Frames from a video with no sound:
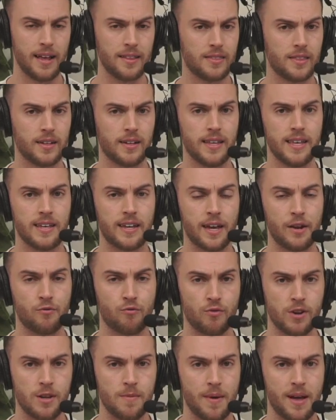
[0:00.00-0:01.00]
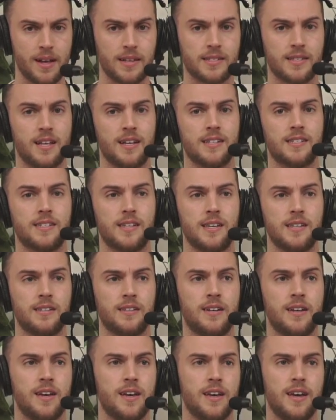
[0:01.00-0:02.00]
the league in rebounds last
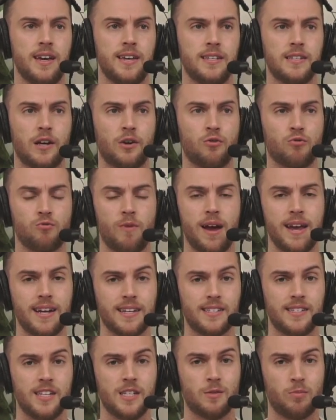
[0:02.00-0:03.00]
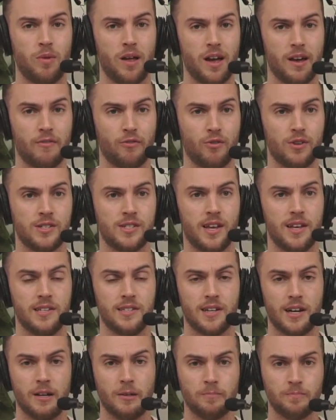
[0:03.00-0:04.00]
season. He's a great assist player for a
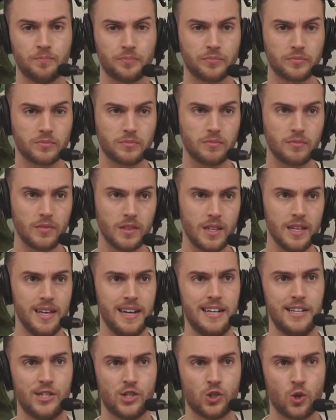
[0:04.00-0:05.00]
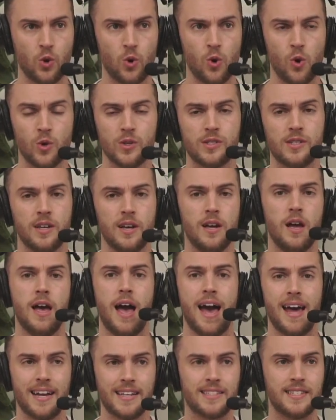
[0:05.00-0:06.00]
center, and he scores
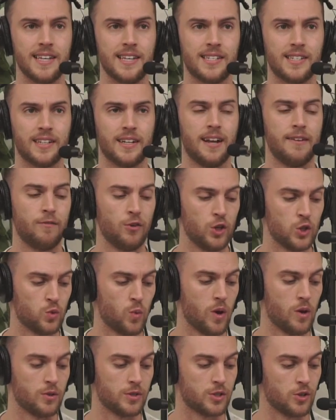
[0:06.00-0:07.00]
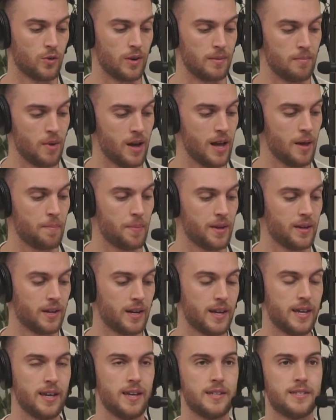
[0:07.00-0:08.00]
at a decent level as well. So in my opinion,
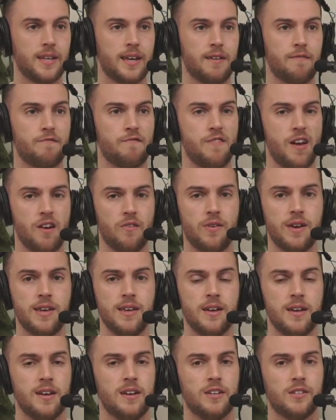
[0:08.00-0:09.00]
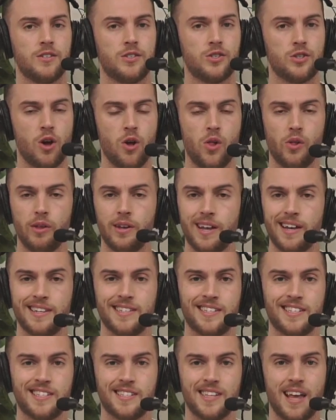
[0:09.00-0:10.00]
he is a very solid and
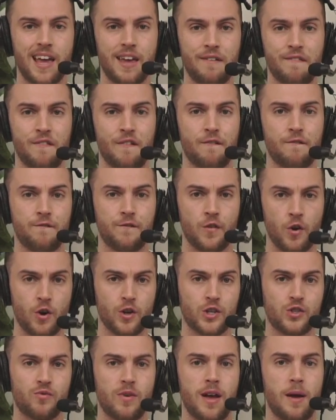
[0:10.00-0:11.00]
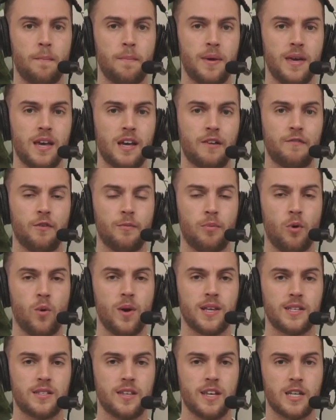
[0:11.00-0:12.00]
safe first-round pick for
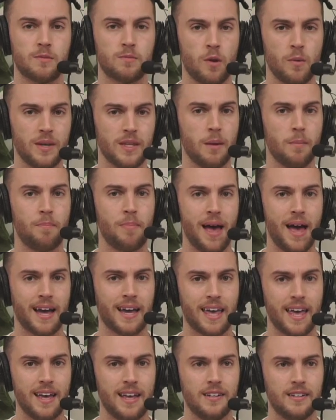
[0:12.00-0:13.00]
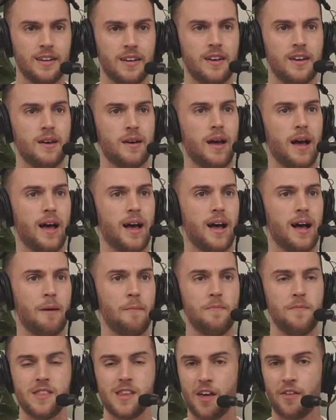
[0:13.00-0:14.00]
points leagues. Probably the back end.
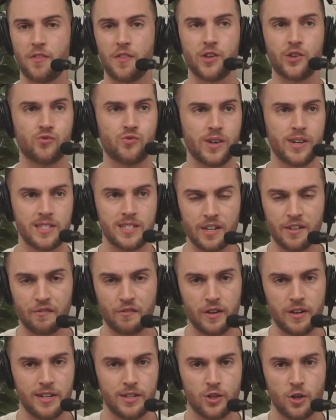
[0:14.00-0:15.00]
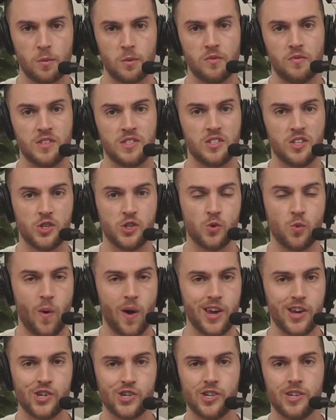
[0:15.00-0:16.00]
Nothing's really different in terms of his
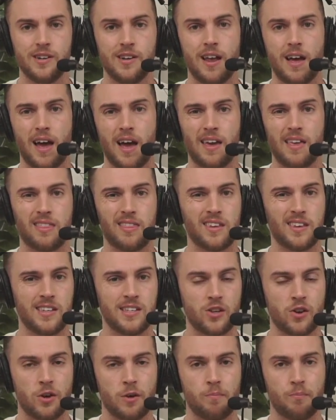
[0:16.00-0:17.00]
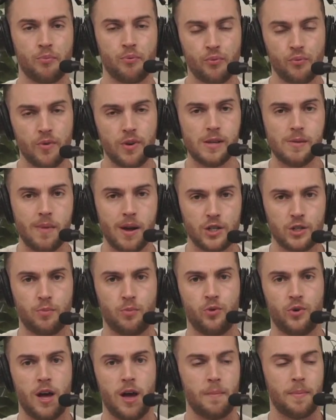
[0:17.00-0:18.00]
situation. I think he's going to pretty much
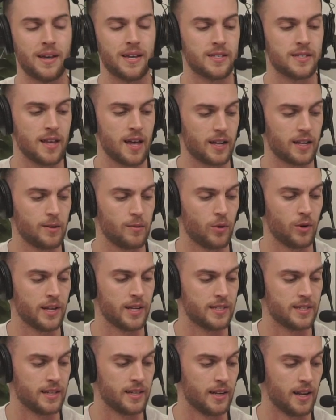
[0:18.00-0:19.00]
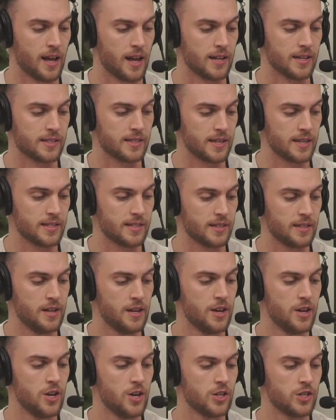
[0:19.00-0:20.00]
put up exactly what he did last season.
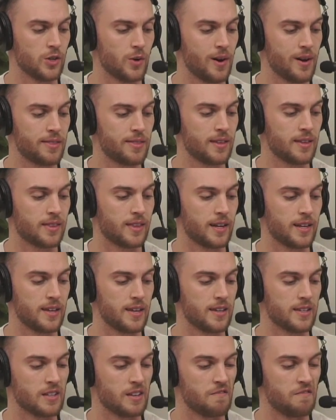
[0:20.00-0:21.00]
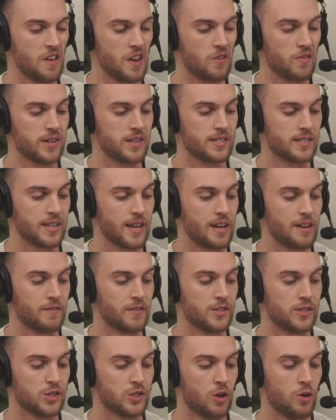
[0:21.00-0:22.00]
So I think that he is a very safe
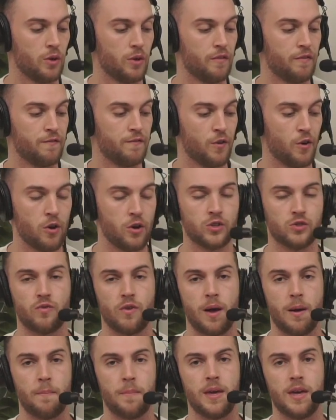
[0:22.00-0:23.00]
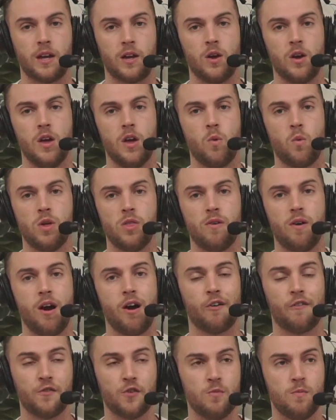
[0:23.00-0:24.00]
and solid first-round pick when there
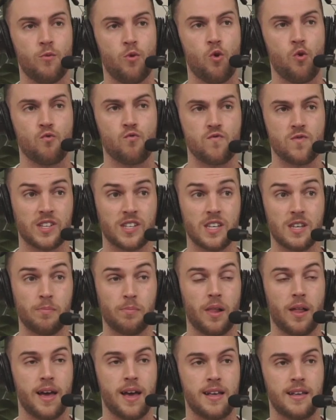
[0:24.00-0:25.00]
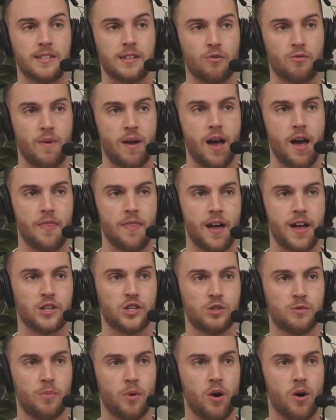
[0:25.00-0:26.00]
are a few more risky players around that
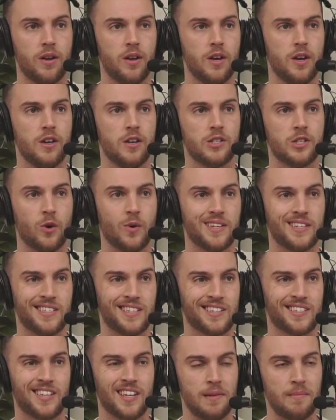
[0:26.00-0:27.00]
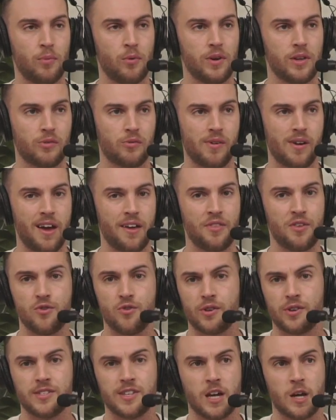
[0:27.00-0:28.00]
spot. So at 16.3, I think you
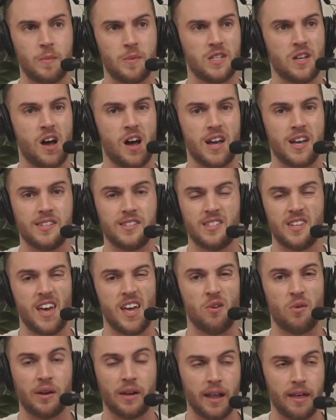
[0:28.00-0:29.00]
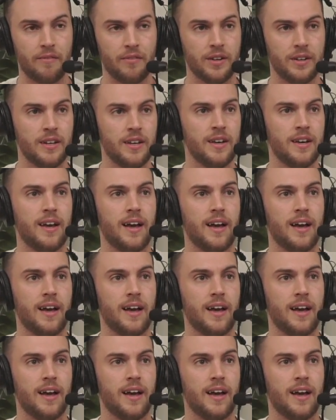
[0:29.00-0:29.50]
can take him as high as 10 or 11.